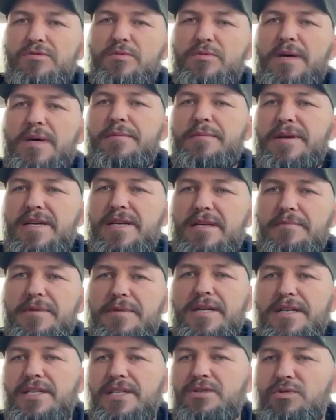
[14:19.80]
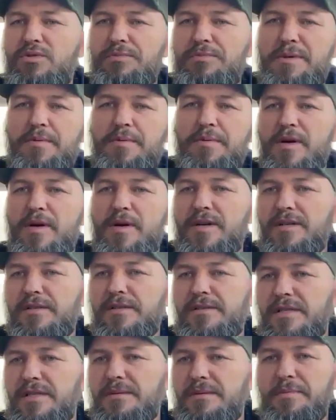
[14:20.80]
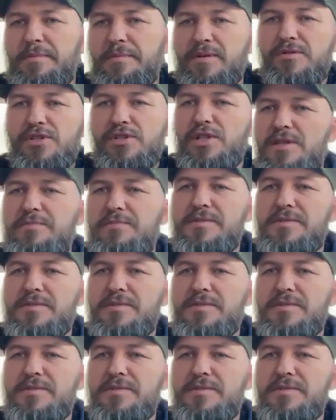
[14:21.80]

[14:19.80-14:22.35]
it was about making money, I wouldn't be promoting. I'd be building gyms.